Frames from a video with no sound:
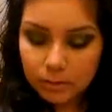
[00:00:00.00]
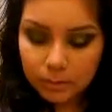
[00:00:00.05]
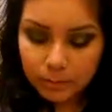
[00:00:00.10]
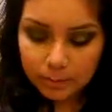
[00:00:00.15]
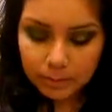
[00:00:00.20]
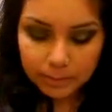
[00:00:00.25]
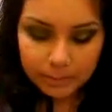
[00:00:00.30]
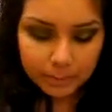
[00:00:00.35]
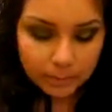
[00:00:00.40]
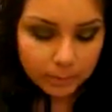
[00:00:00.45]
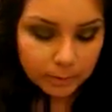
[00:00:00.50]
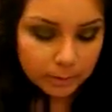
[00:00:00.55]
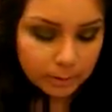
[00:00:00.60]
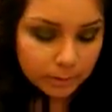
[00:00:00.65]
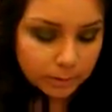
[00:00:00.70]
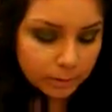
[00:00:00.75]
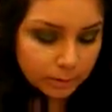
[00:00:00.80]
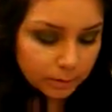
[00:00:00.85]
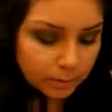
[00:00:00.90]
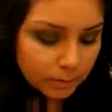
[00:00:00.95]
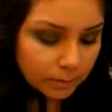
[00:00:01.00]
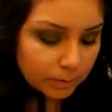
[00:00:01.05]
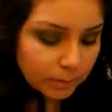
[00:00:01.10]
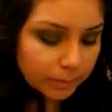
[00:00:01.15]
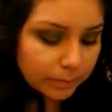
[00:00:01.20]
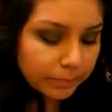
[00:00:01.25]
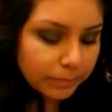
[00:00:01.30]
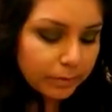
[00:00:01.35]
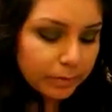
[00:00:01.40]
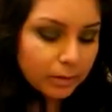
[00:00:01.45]
So what I'm going to want to do
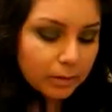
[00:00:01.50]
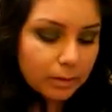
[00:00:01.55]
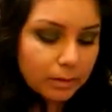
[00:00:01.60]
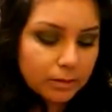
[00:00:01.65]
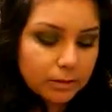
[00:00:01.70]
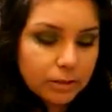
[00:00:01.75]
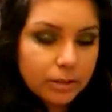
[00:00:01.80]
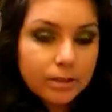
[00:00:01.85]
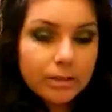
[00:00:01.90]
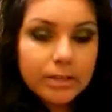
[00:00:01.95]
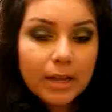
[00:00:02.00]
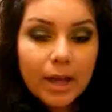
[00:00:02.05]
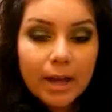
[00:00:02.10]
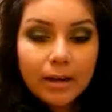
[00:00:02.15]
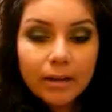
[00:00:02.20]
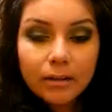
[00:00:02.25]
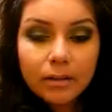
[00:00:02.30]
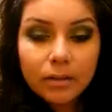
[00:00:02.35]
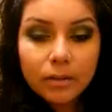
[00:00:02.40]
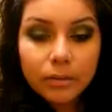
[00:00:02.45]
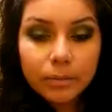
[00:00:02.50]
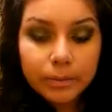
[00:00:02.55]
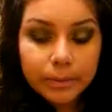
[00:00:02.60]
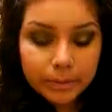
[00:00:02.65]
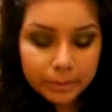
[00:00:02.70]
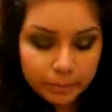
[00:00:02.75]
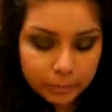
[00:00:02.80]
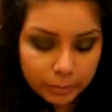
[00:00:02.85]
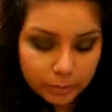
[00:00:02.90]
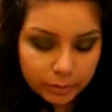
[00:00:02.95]
is just add a little
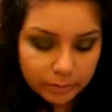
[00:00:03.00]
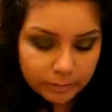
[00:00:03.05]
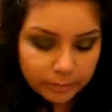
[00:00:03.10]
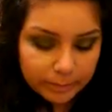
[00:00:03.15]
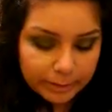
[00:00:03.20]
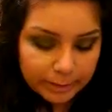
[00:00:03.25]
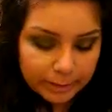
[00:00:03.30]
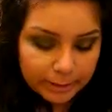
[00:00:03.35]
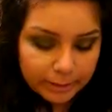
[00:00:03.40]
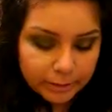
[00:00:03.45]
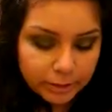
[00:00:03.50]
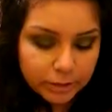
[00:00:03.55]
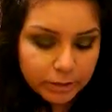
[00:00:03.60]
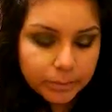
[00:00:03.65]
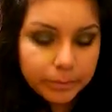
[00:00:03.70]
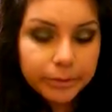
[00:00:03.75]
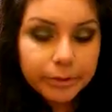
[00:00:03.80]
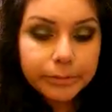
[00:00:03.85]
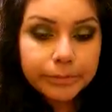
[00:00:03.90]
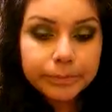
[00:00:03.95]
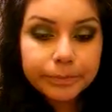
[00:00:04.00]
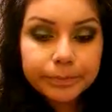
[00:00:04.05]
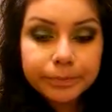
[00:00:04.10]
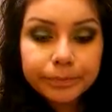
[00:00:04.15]
bit more of my eye shimmer.